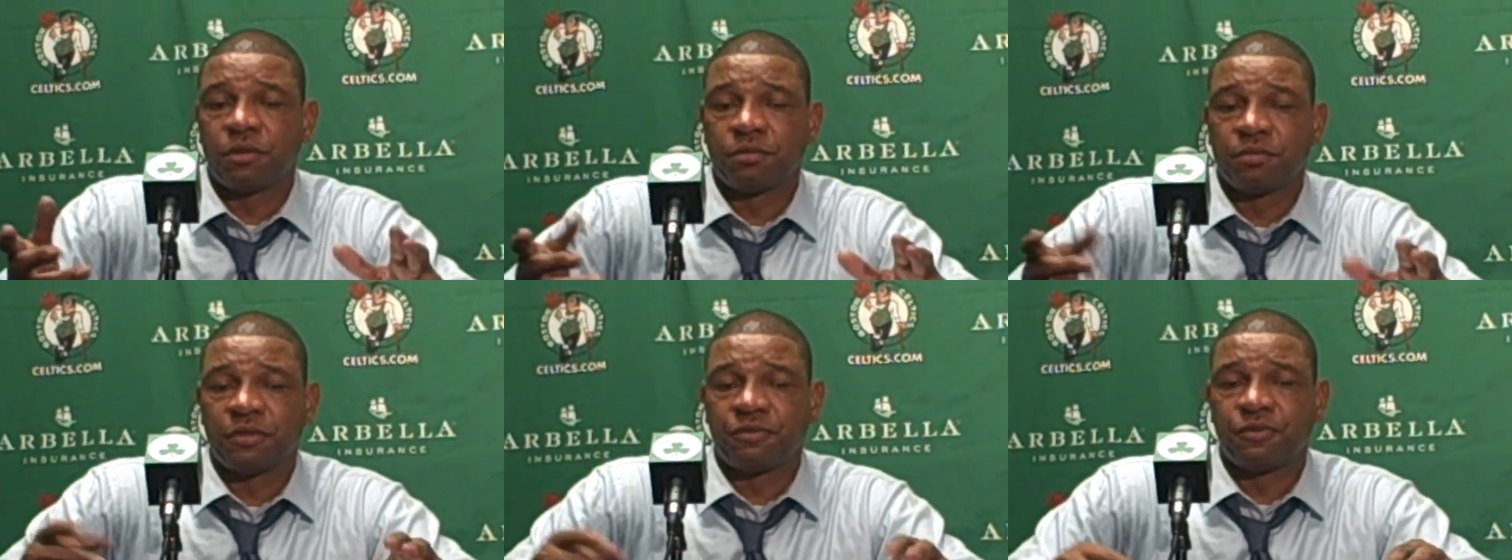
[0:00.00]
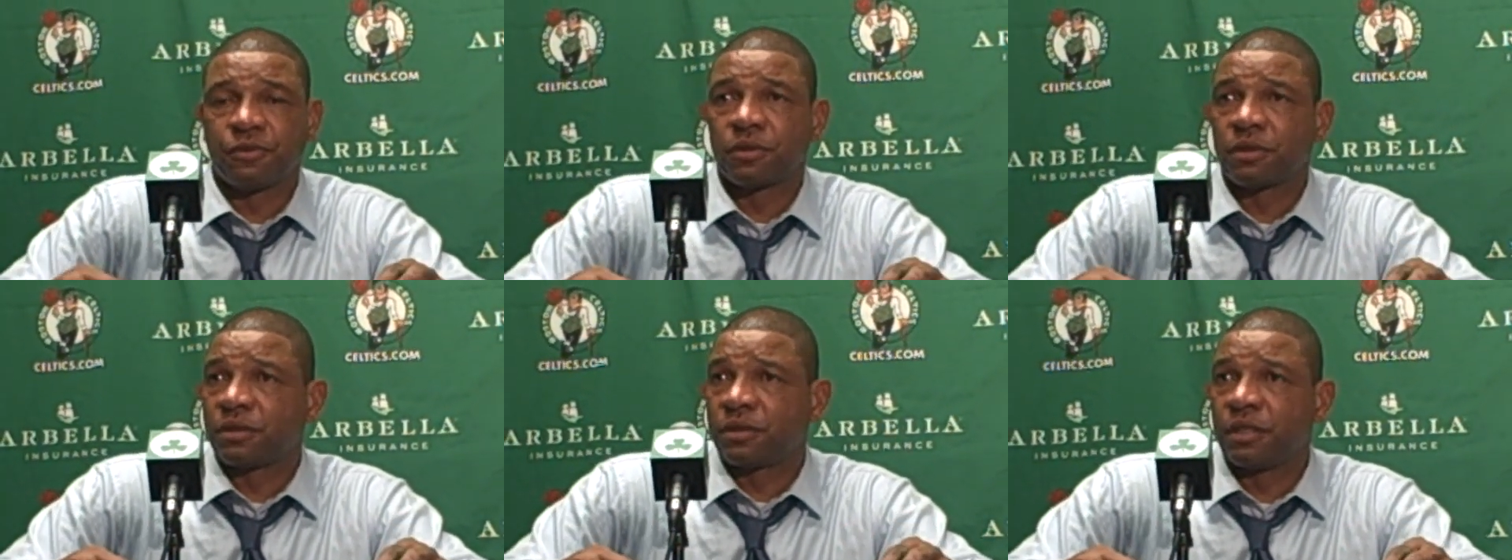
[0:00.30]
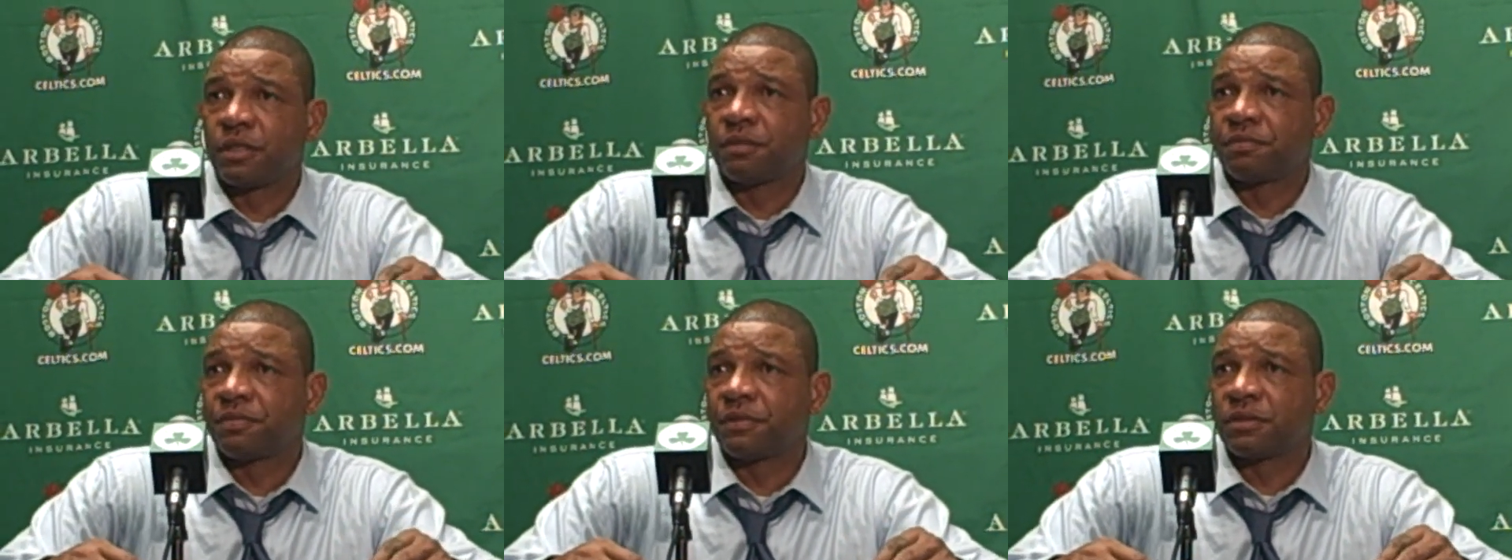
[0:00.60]
him before the
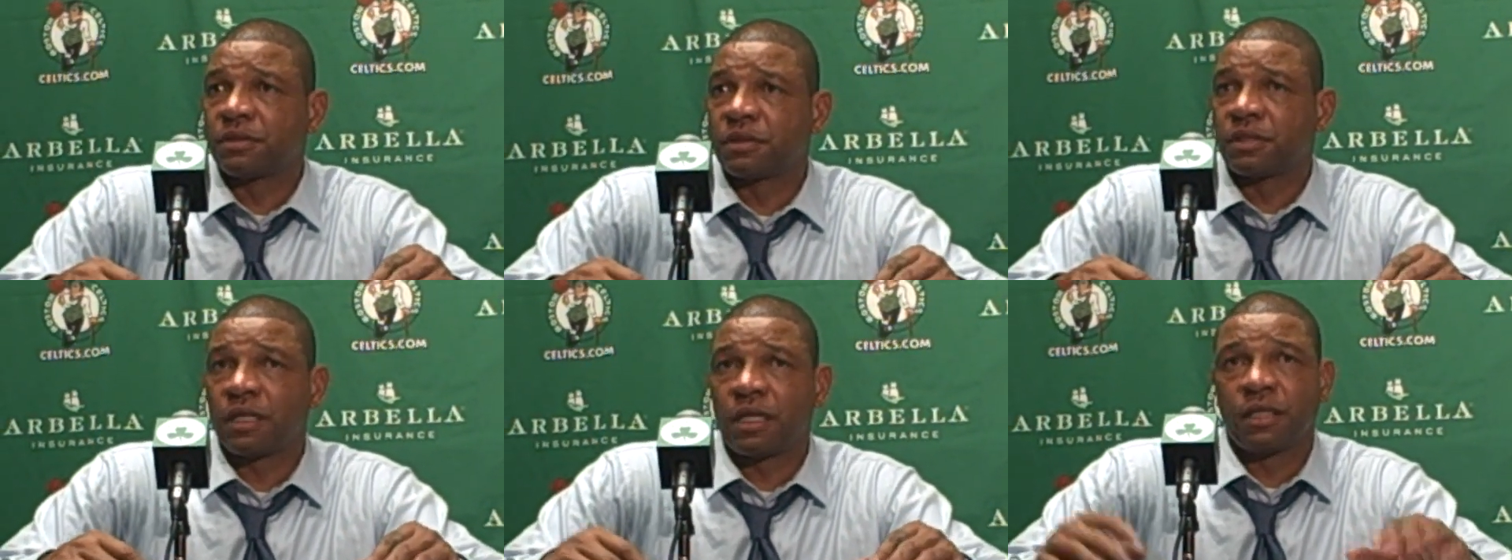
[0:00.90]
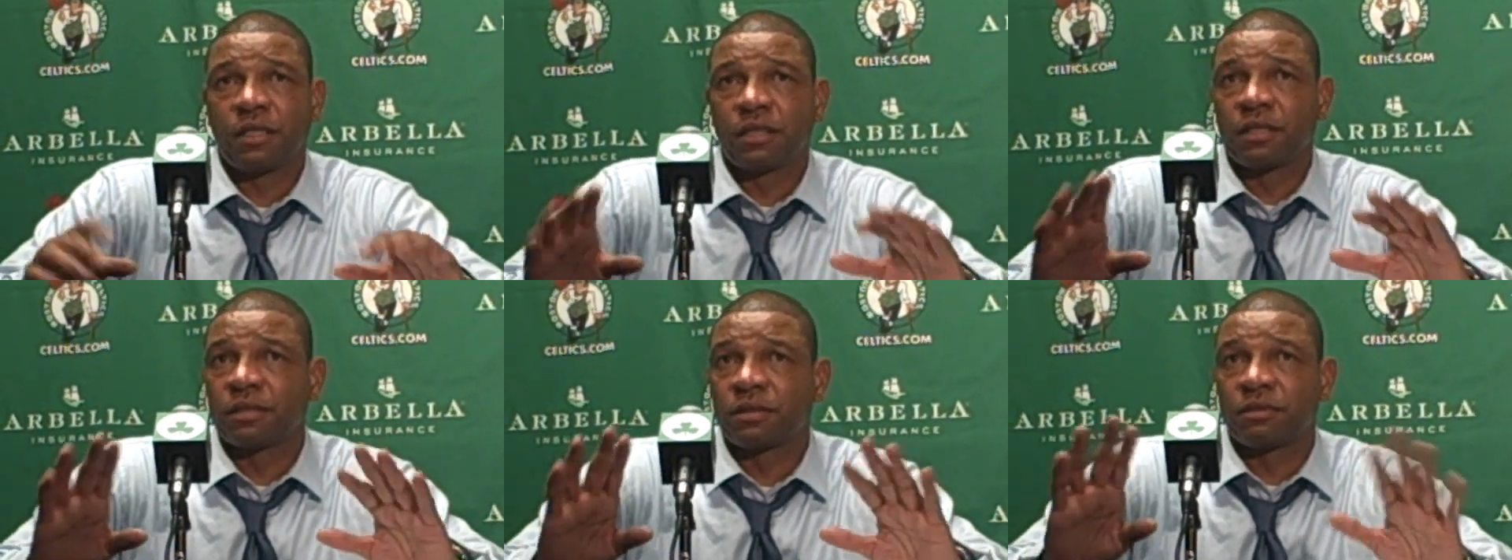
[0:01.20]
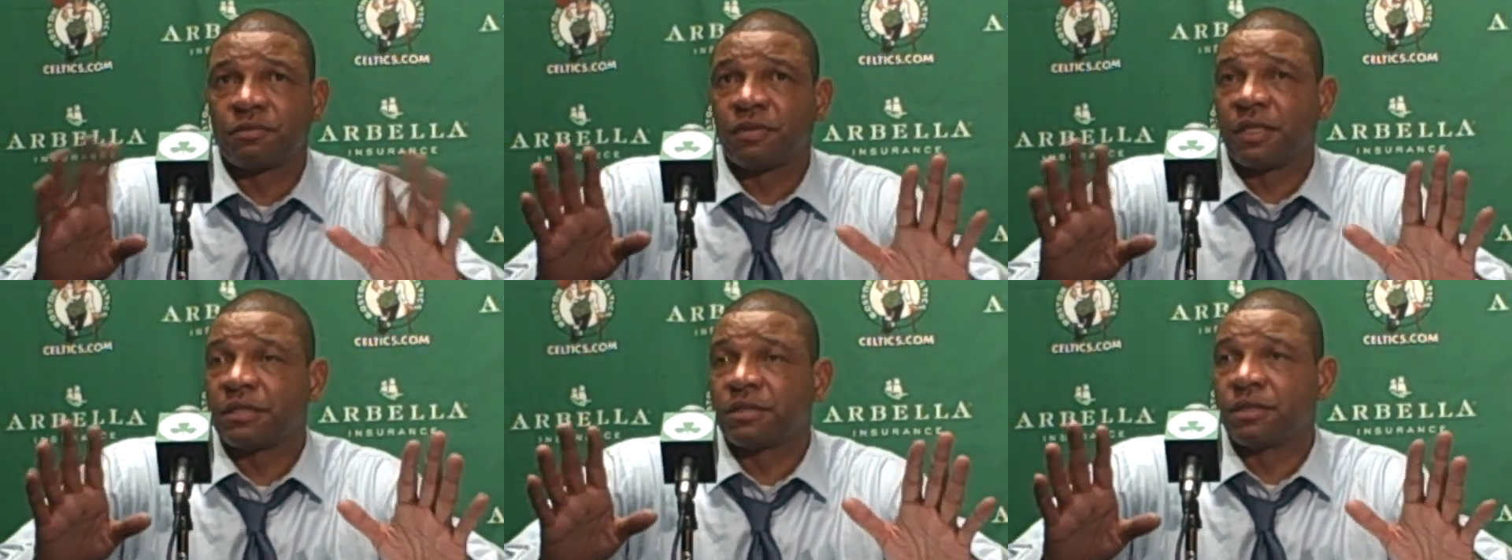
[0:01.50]
tip and said, hey, listen,
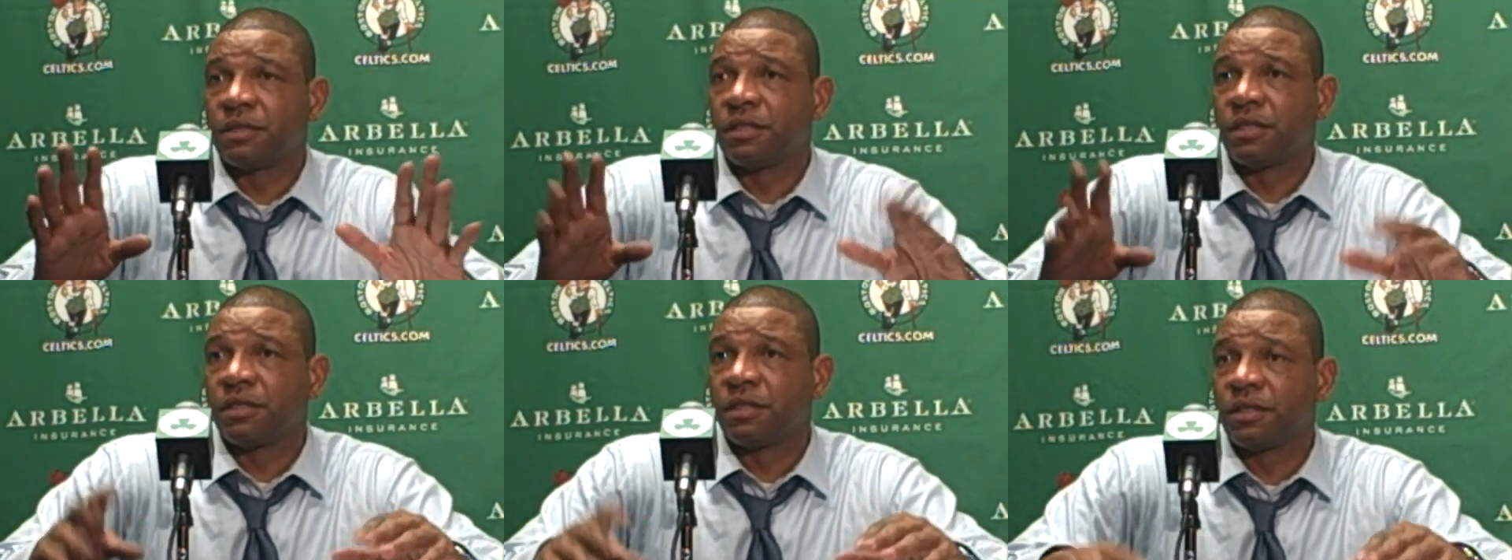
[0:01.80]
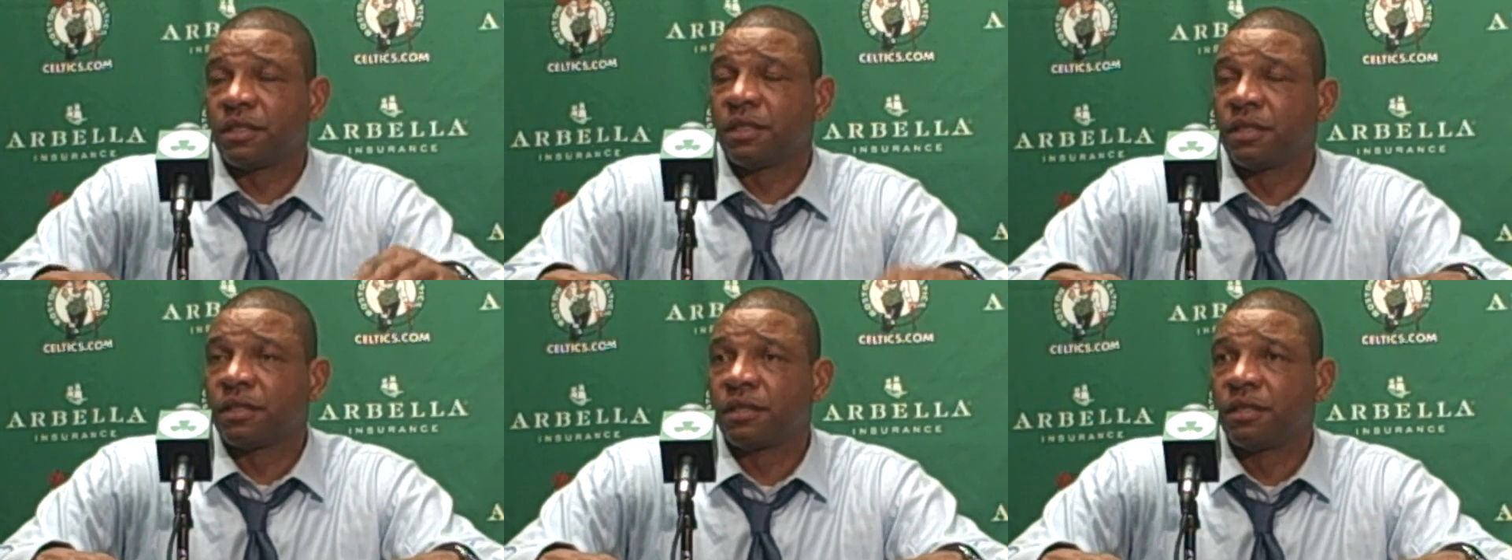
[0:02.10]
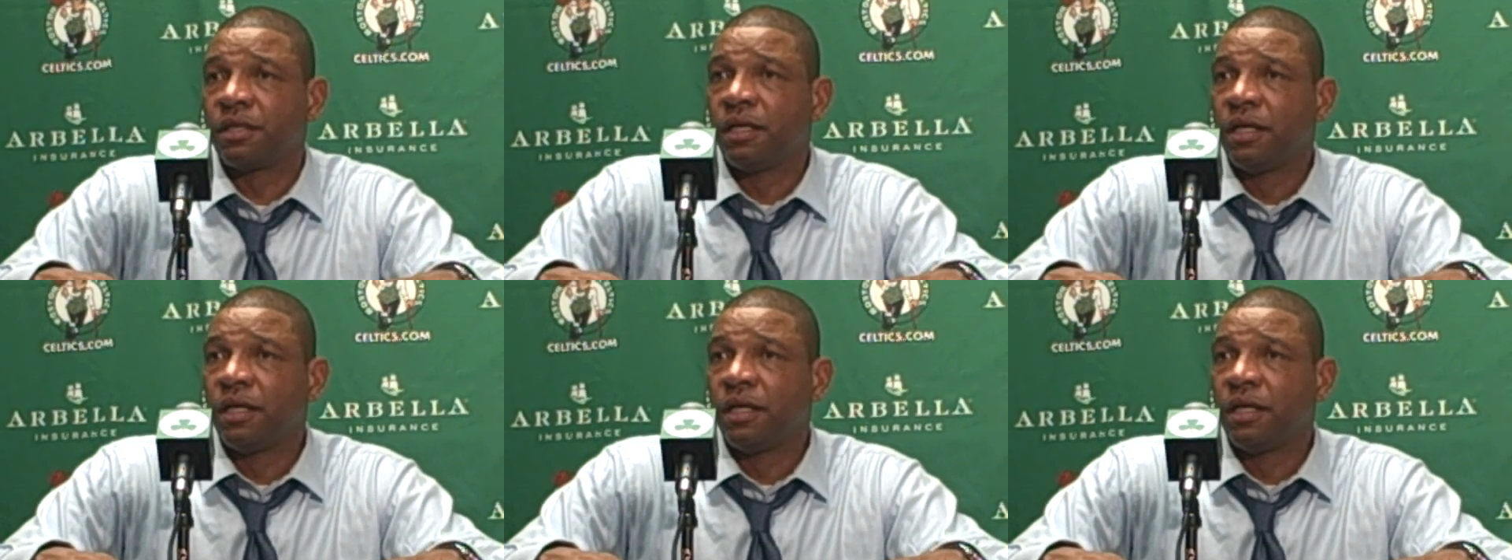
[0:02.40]
if I see anything.